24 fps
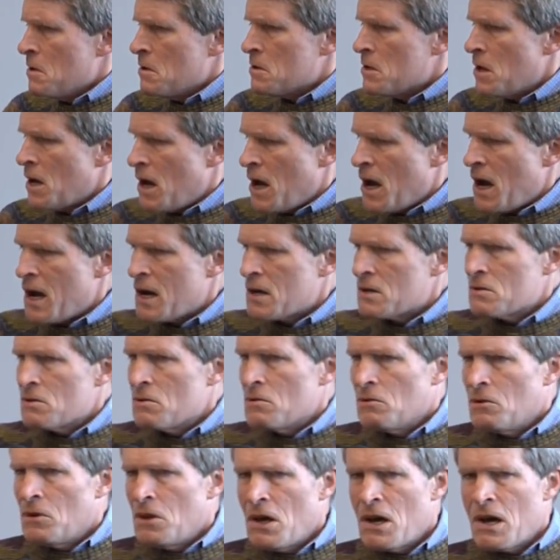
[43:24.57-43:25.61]
to act
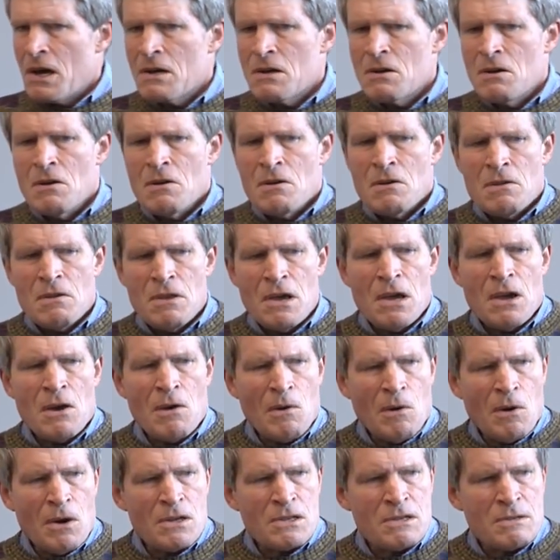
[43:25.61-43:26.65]
like they
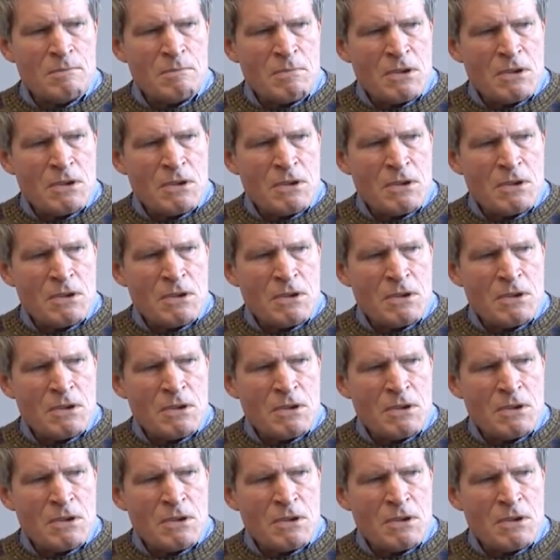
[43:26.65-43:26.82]
ought to